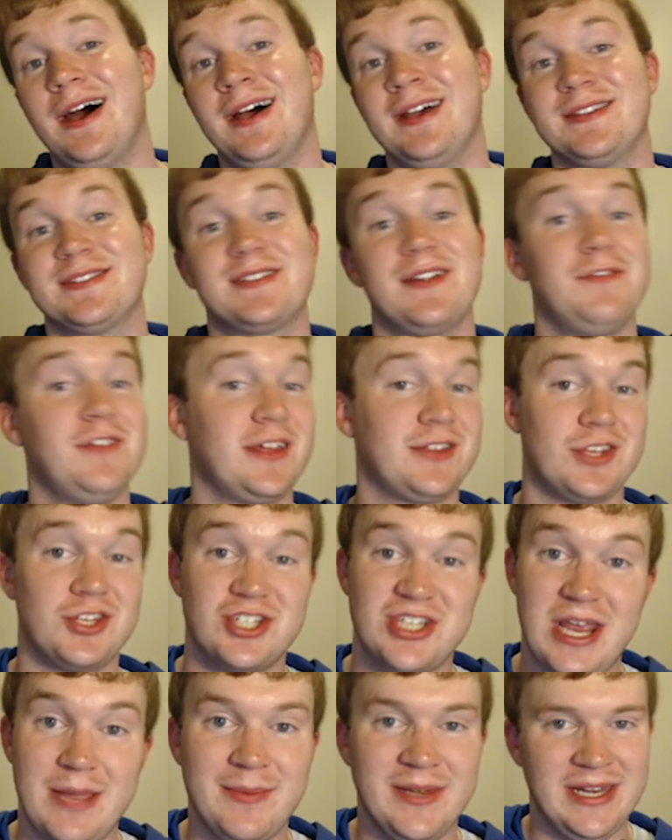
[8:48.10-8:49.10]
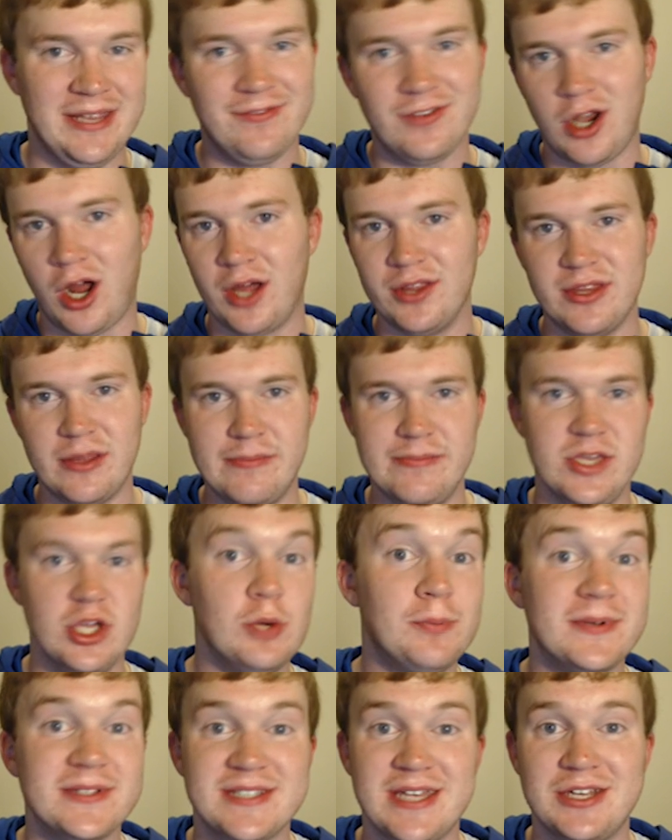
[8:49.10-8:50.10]
Stuff like the Shaman, even on the Mew
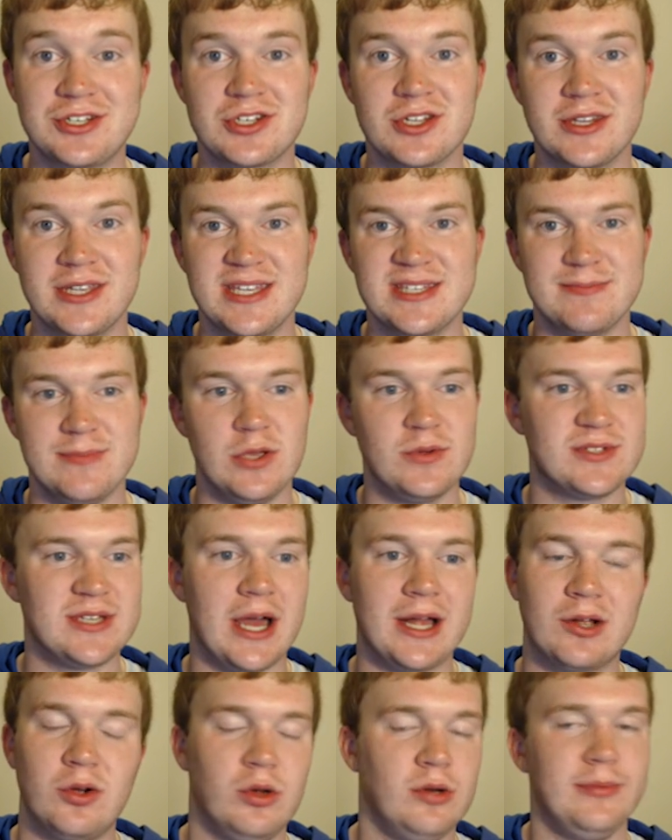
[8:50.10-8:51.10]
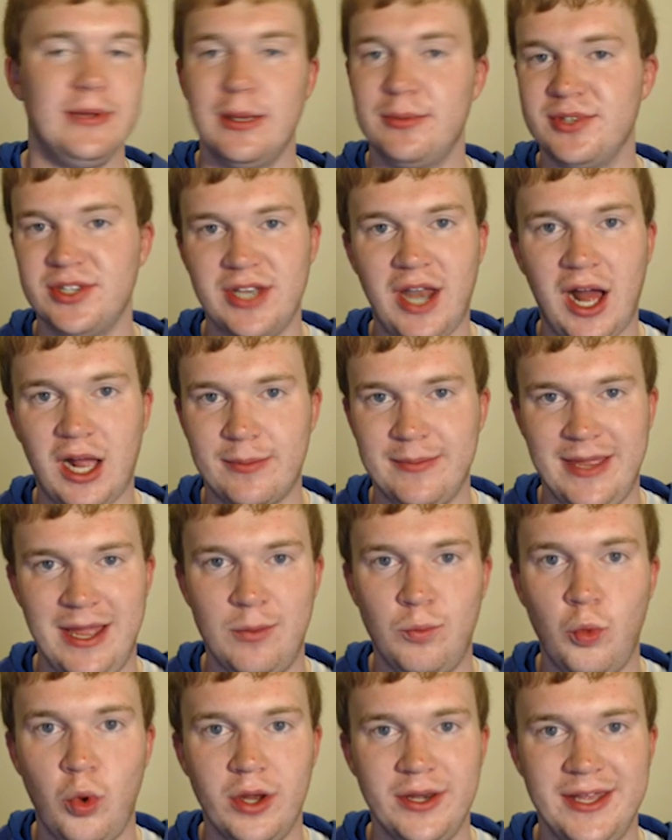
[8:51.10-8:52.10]
potentially. His Mew is not going to be able to knock me
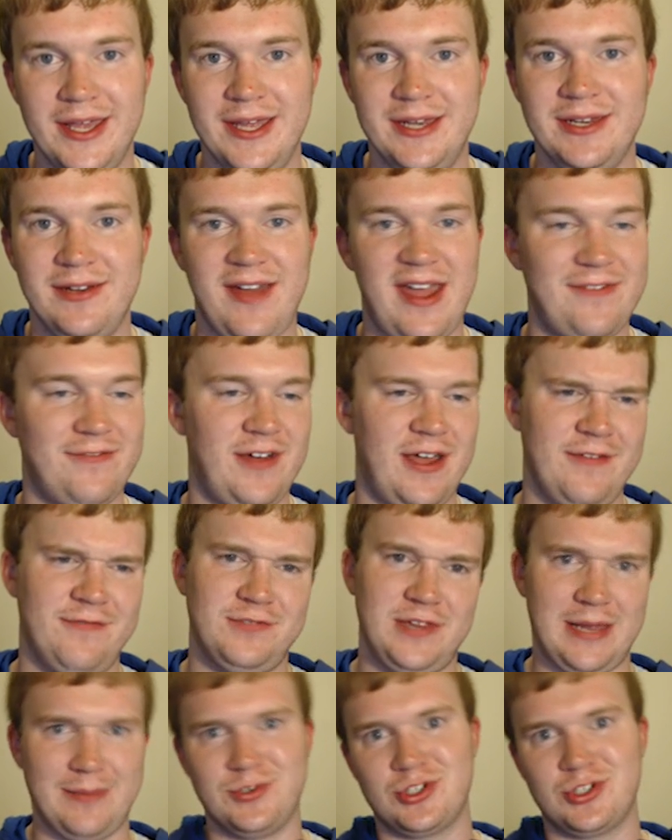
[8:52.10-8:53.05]
out in one hit, and I Flame